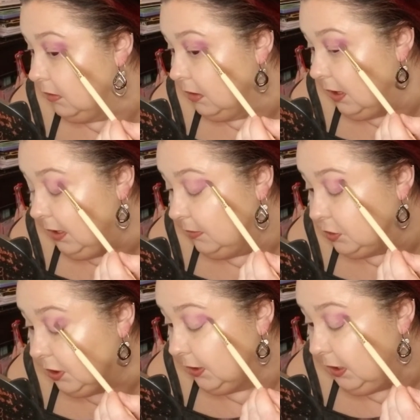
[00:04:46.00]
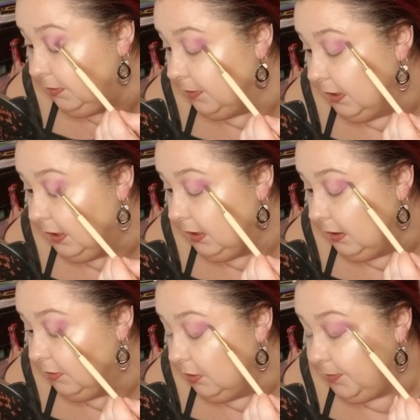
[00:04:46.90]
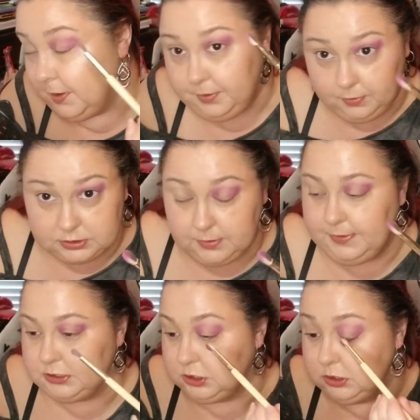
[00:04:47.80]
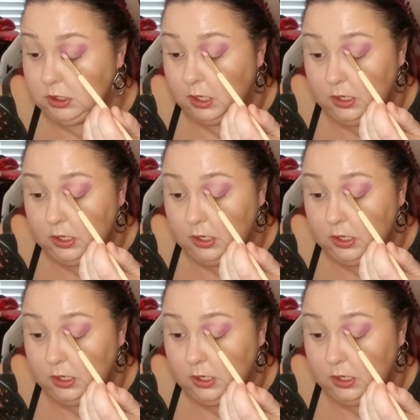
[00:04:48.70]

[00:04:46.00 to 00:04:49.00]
I am trying to keep an eye on the puppy, which I mentioned.